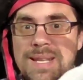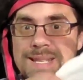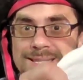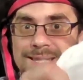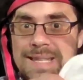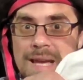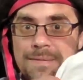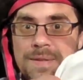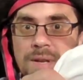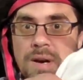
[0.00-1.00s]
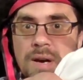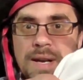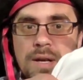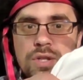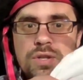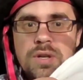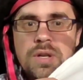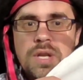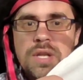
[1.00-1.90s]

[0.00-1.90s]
is left on our shirt.